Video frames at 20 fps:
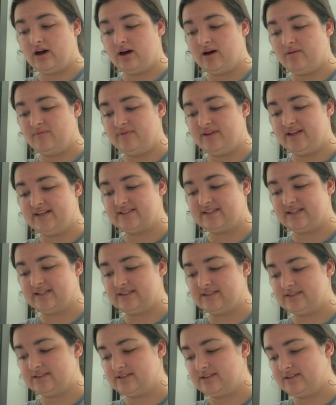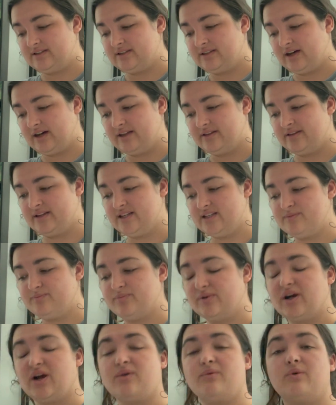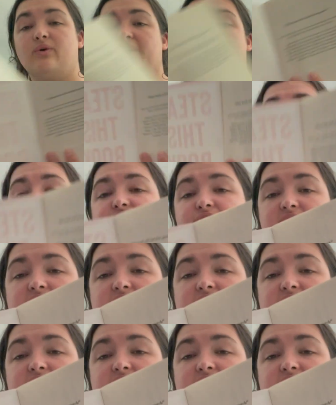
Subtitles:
he says that this book will end free